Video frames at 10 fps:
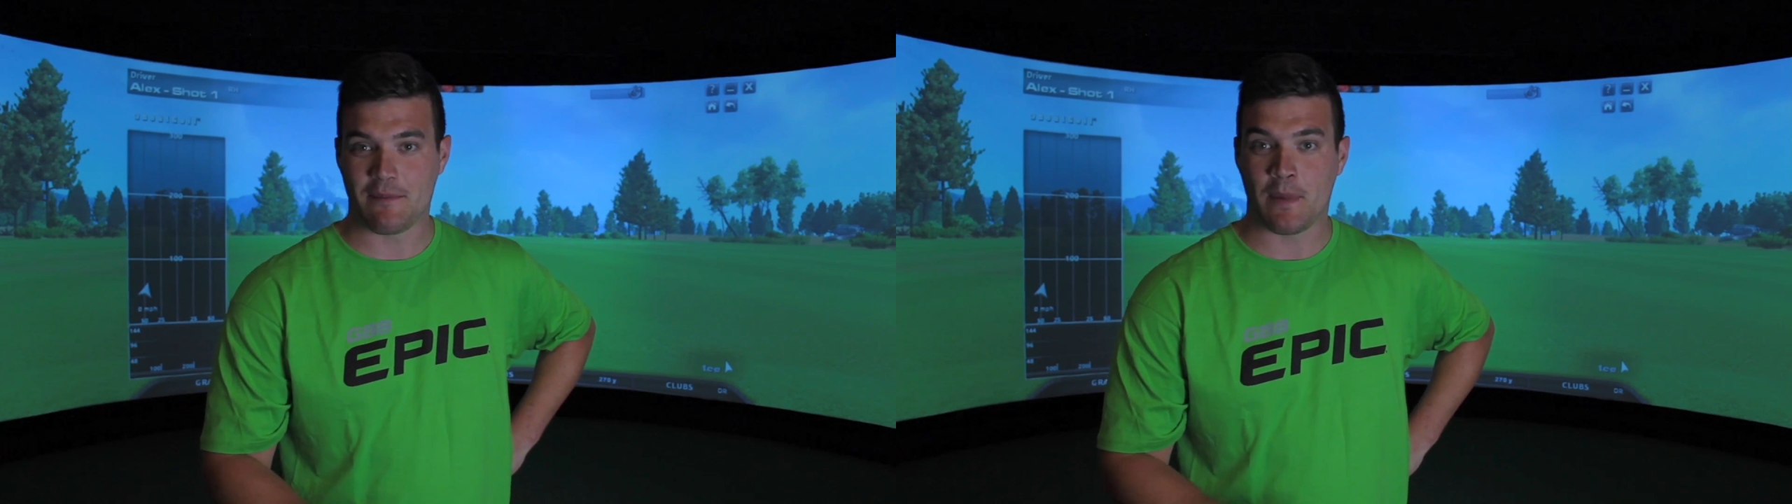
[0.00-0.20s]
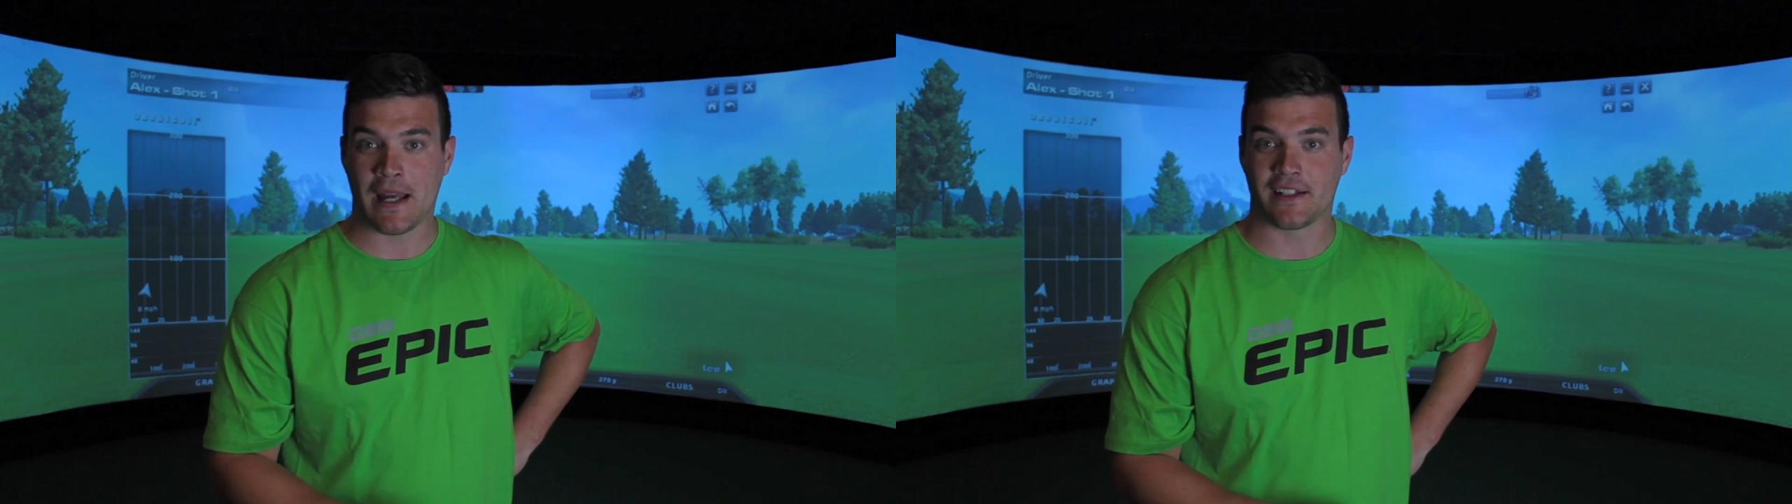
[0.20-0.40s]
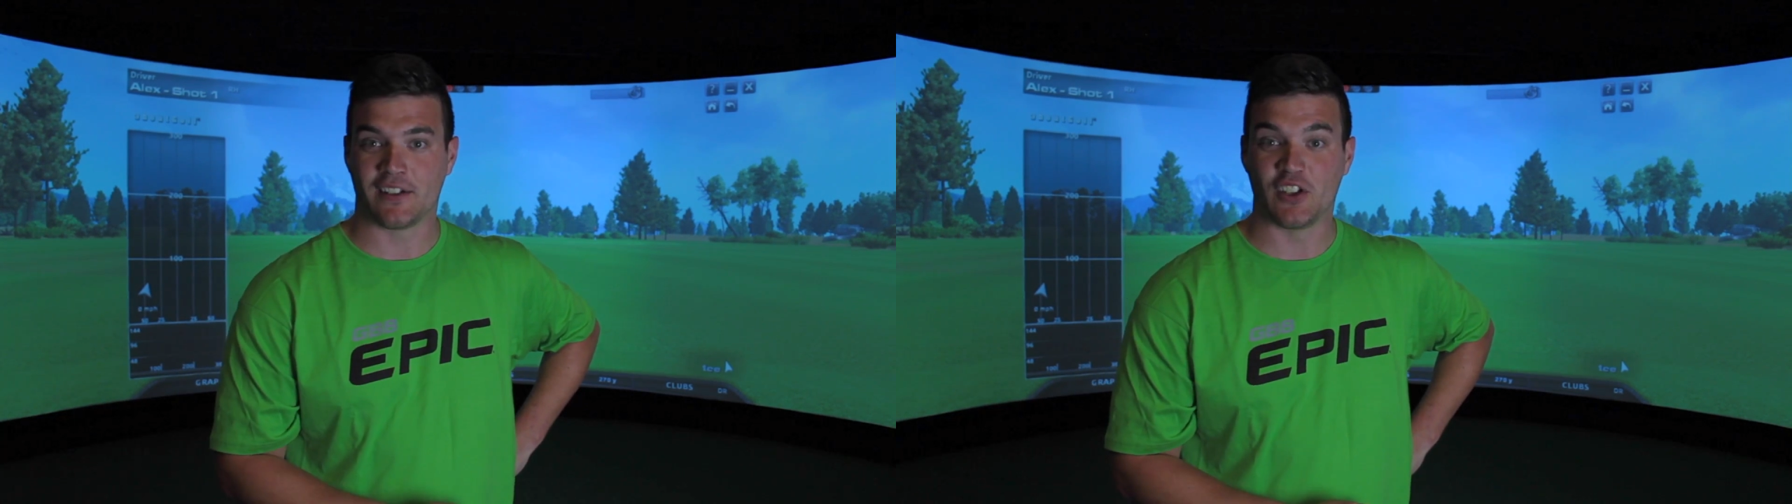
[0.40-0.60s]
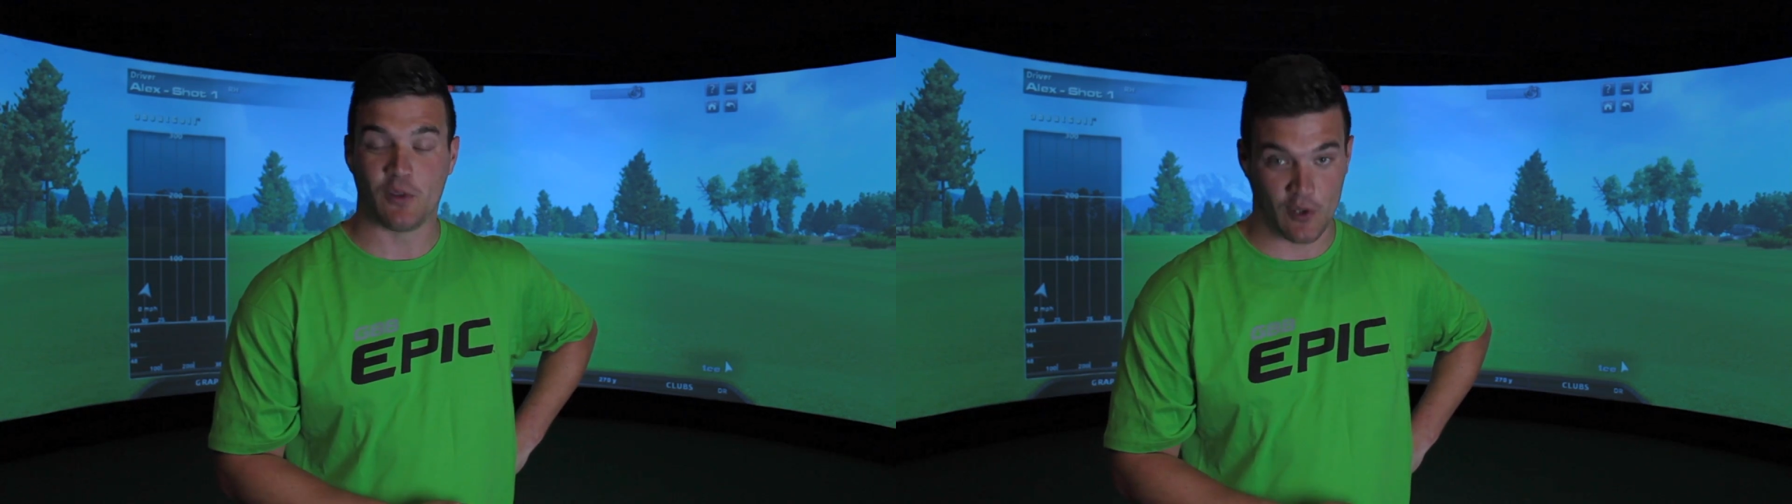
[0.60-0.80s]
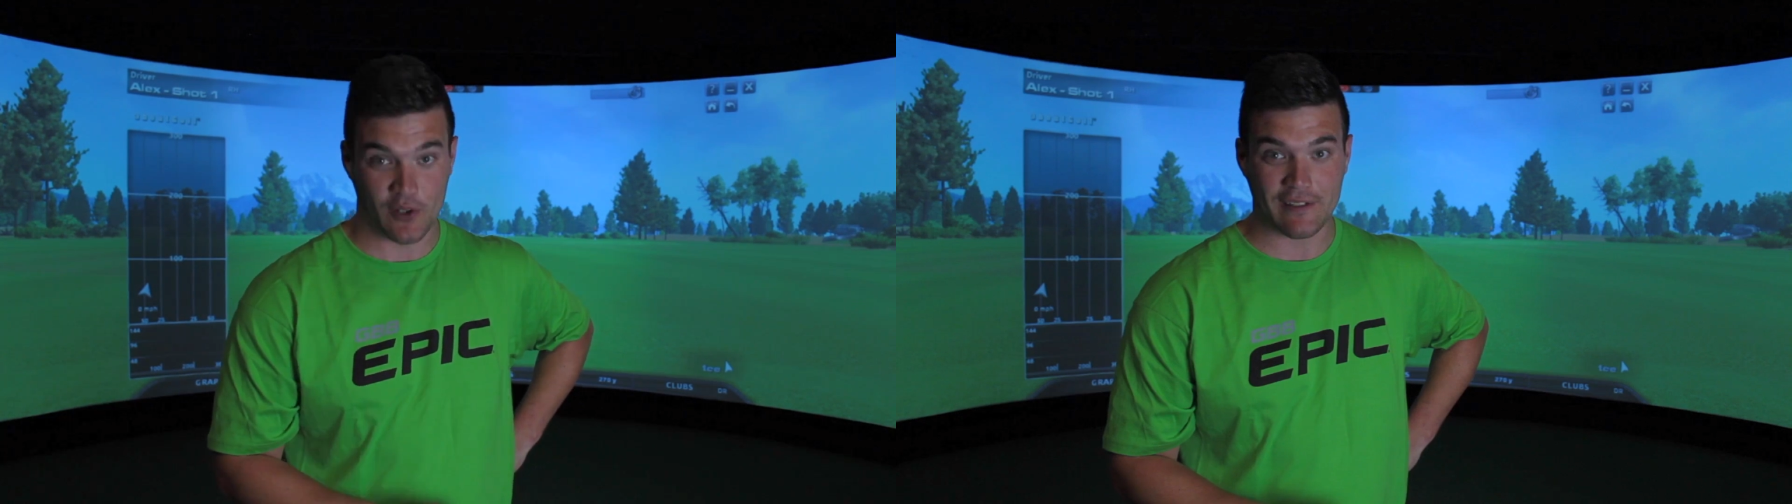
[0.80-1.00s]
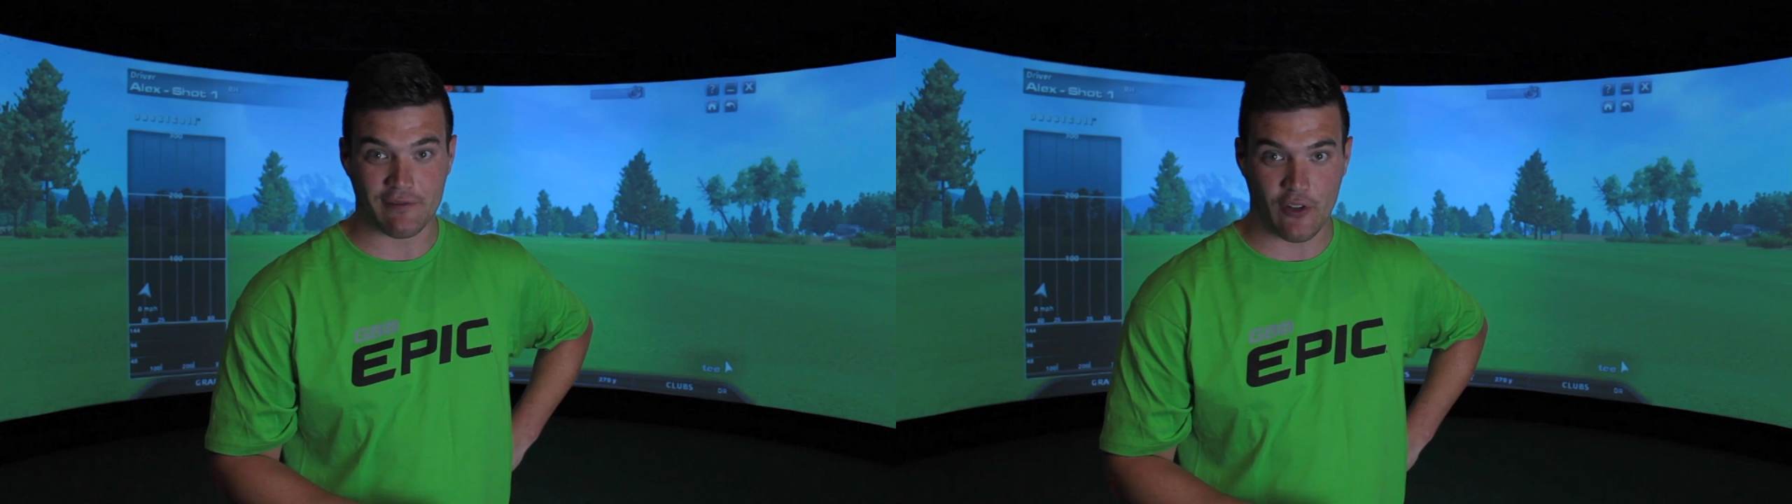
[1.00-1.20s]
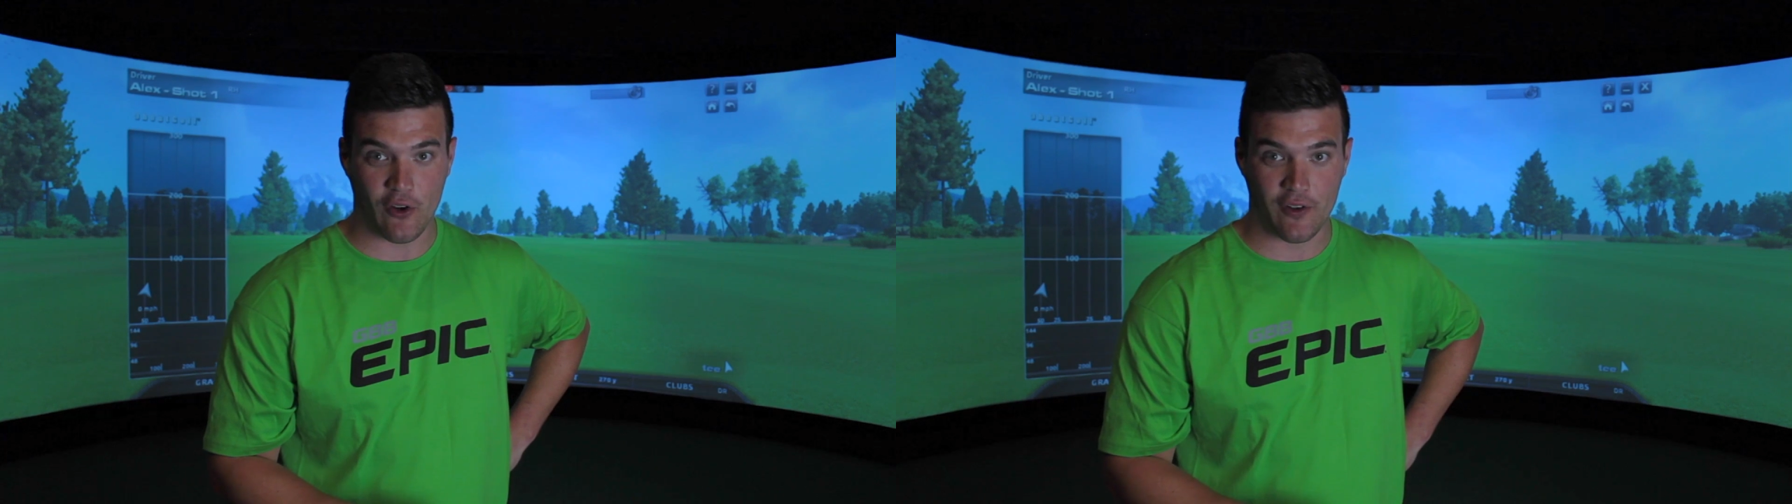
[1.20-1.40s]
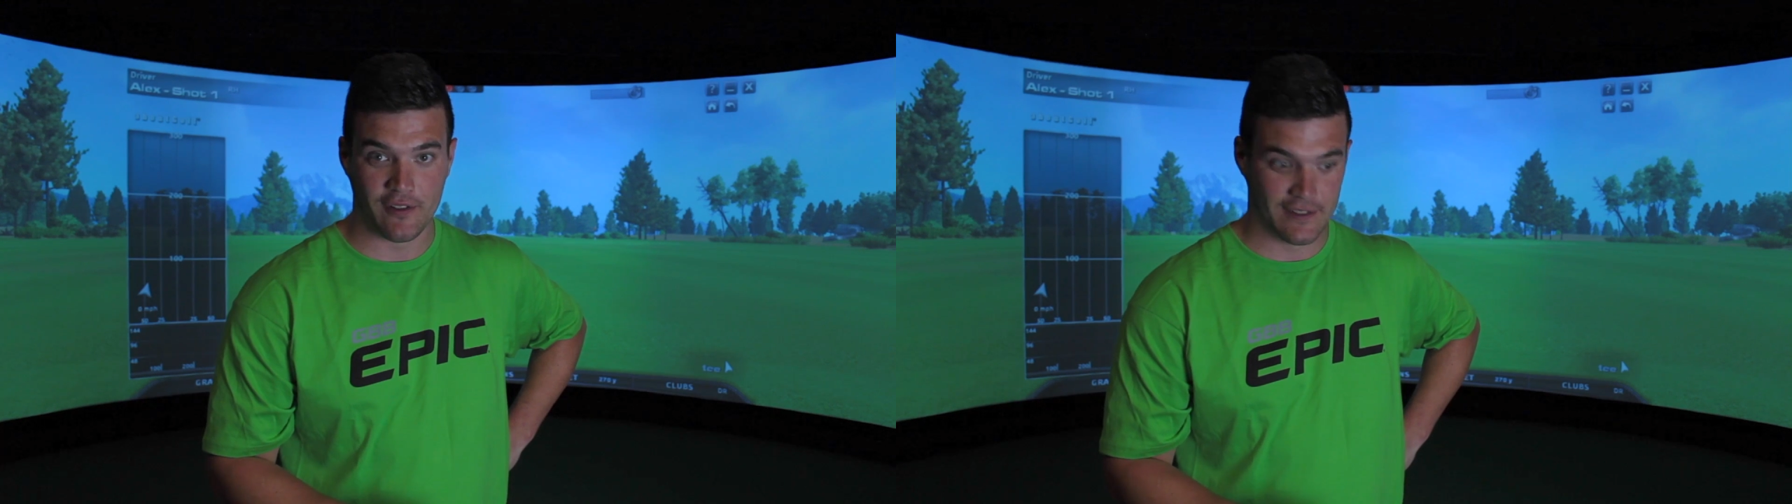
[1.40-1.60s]
impact you were looking
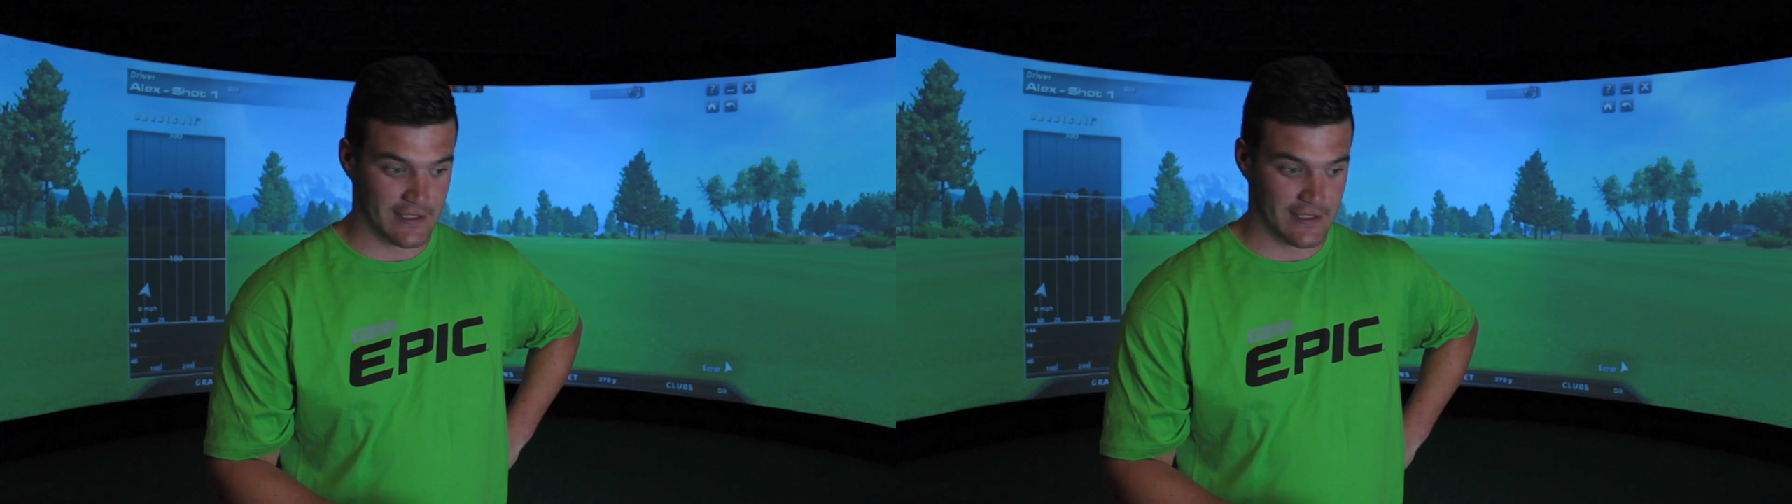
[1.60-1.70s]
for.